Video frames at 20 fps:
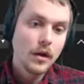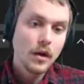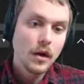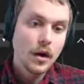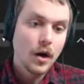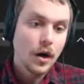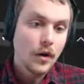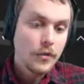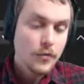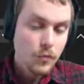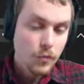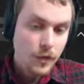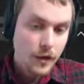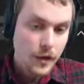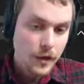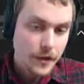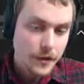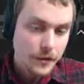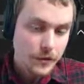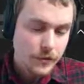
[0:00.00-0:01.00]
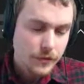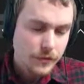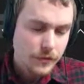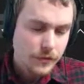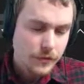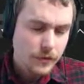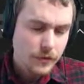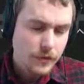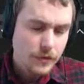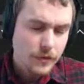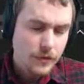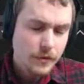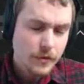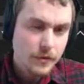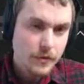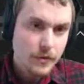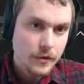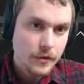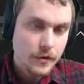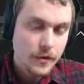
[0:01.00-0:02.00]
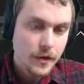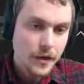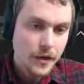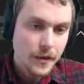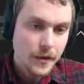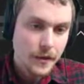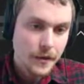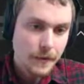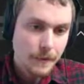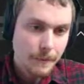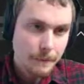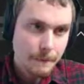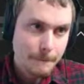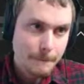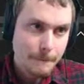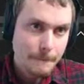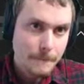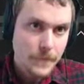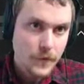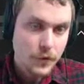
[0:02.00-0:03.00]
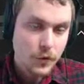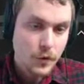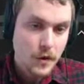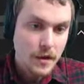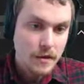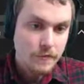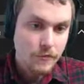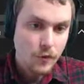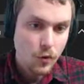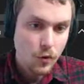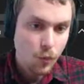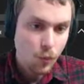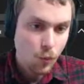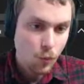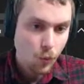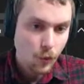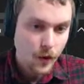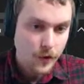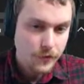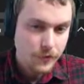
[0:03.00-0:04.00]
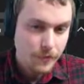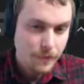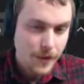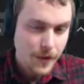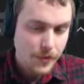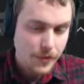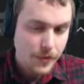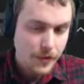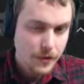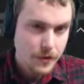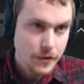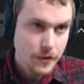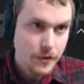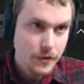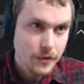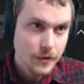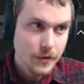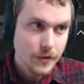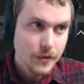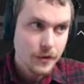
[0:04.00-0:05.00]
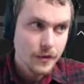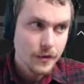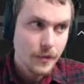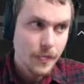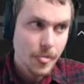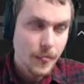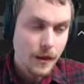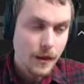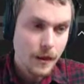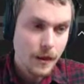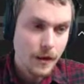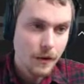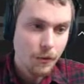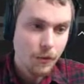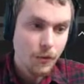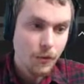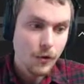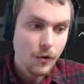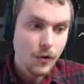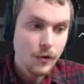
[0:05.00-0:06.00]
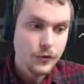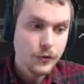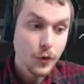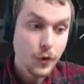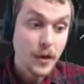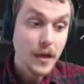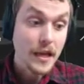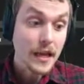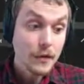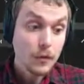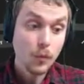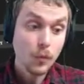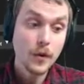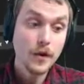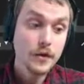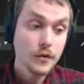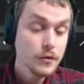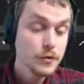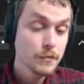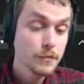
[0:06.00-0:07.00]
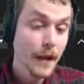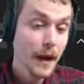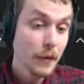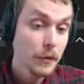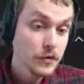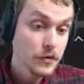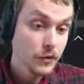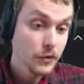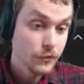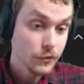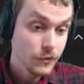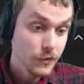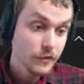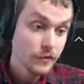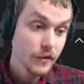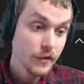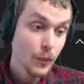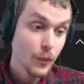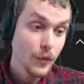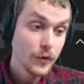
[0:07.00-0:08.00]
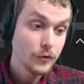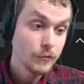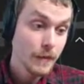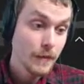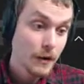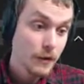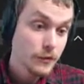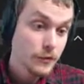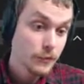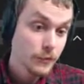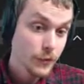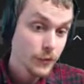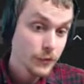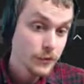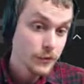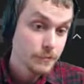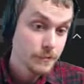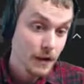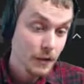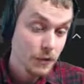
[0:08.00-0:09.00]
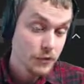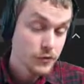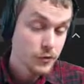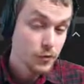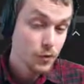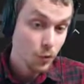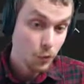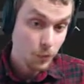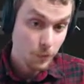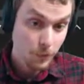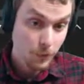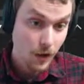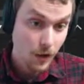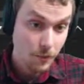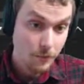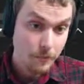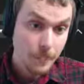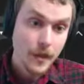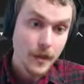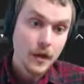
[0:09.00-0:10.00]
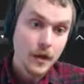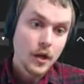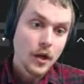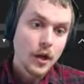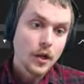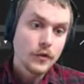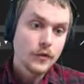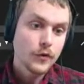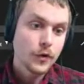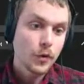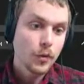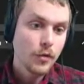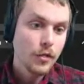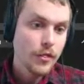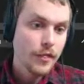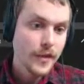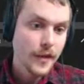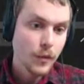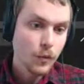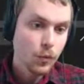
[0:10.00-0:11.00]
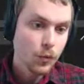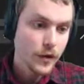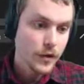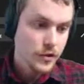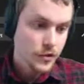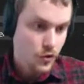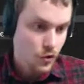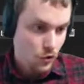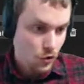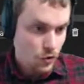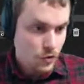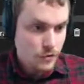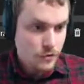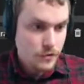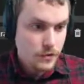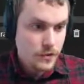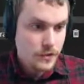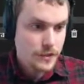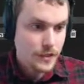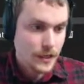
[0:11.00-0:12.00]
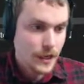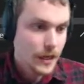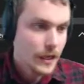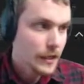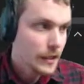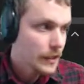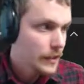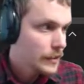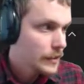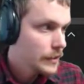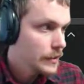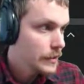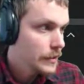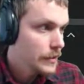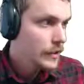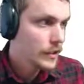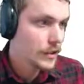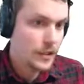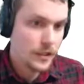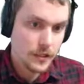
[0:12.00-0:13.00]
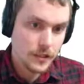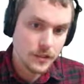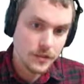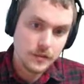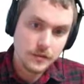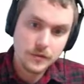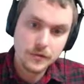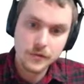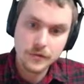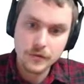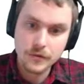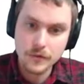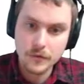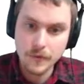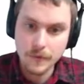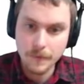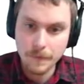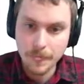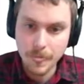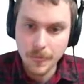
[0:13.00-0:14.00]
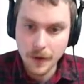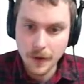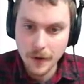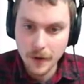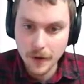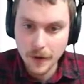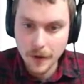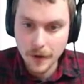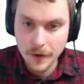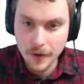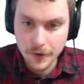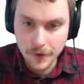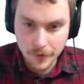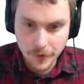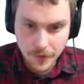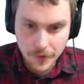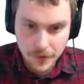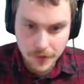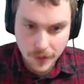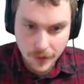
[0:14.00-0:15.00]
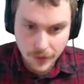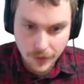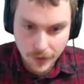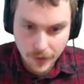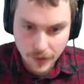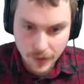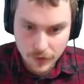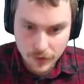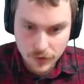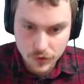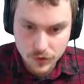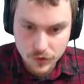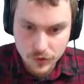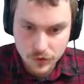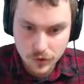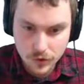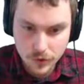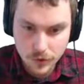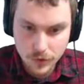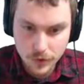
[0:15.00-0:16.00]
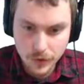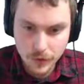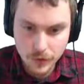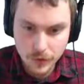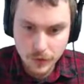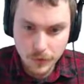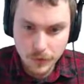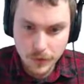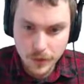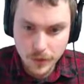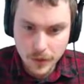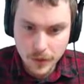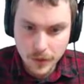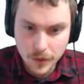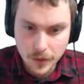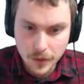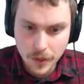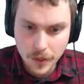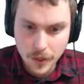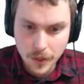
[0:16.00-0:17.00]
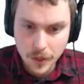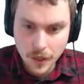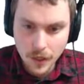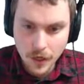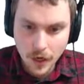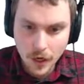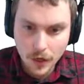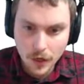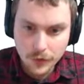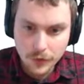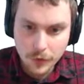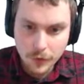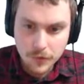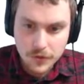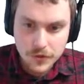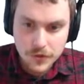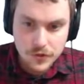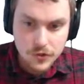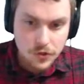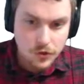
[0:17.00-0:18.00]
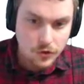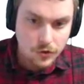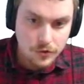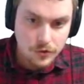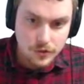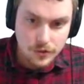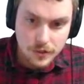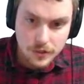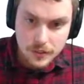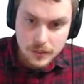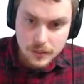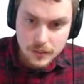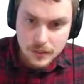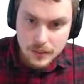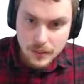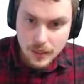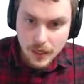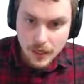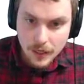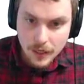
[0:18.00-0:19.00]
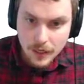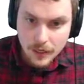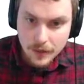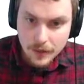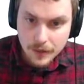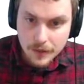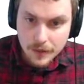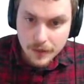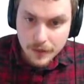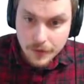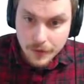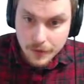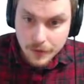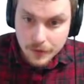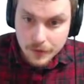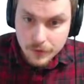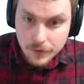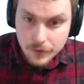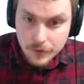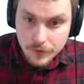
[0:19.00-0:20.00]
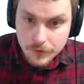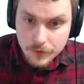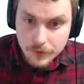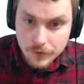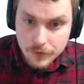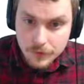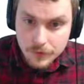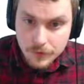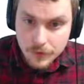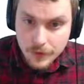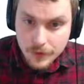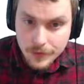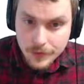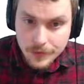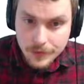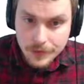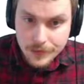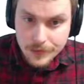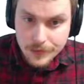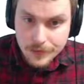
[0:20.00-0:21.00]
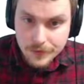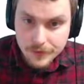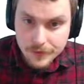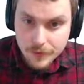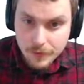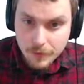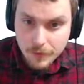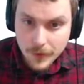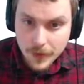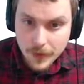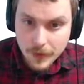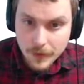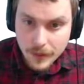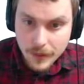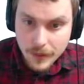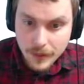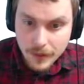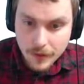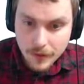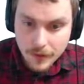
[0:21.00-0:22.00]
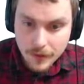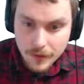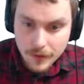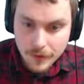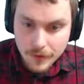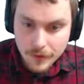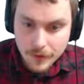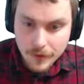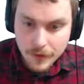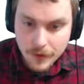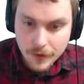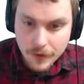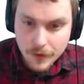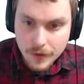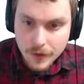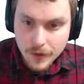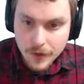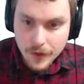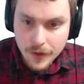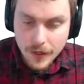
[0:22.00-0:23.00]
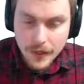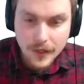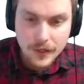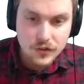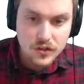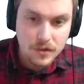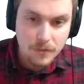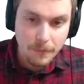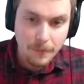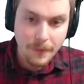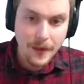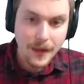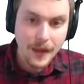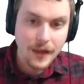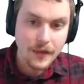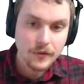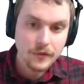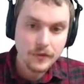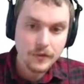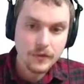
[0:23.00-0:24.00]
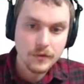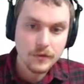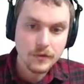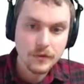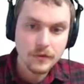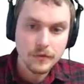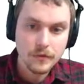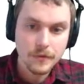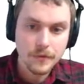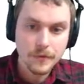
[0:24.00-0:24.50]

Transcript: Otherwise, um, so invoke rest method. Uh, so in Windows PowerShell, so this is a Windows PowerShell versus PowerShell core problem. So the returned data is uh, here. Like I think I can show you. Uh, so the returned data. Uh, let's see metadata. It actually passes,